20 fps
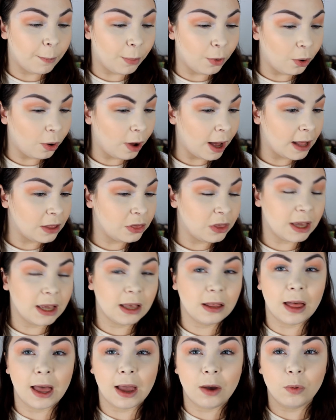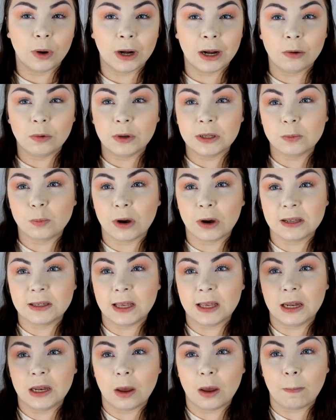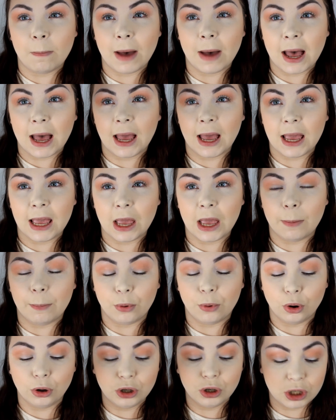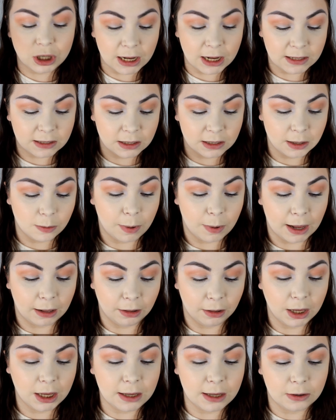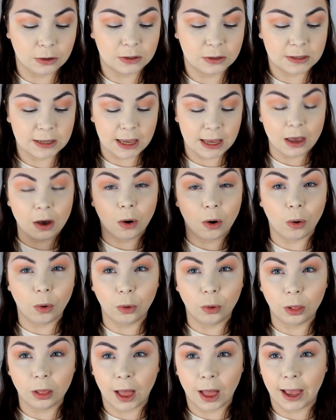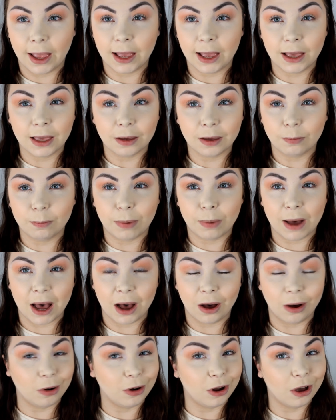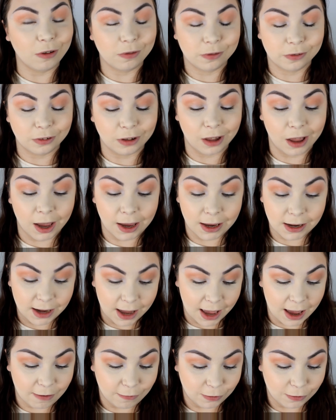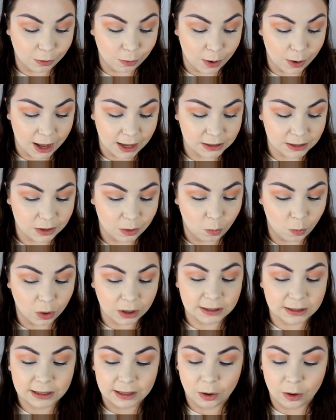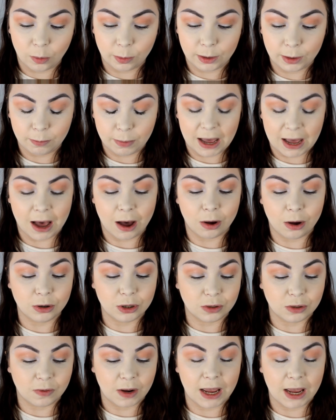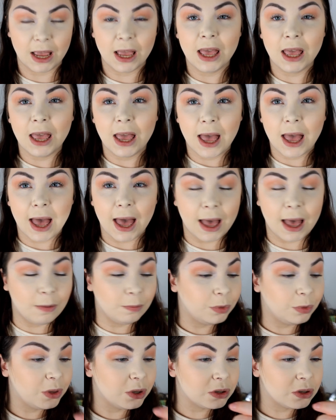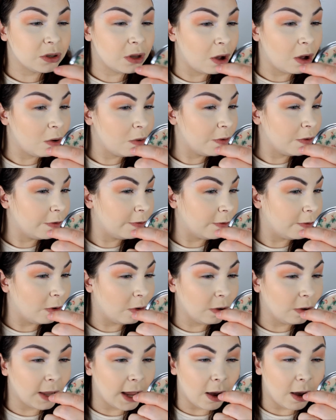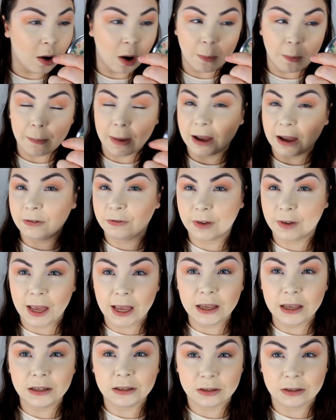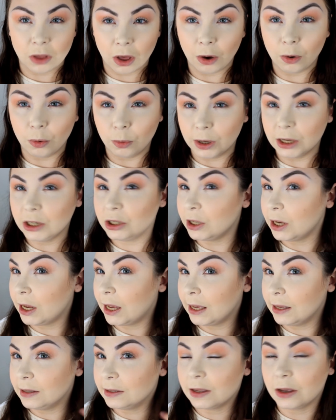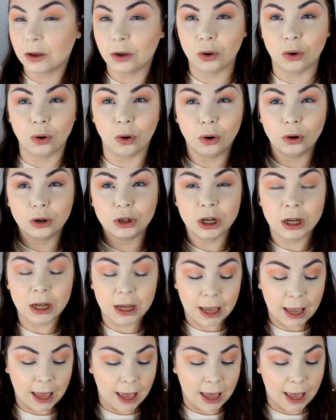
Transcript: But I think like when I was pressing my brush into the palette, you could see all like powder flying everywhere, so it was a little bit powdery. There's no fallout on my face though, which is good.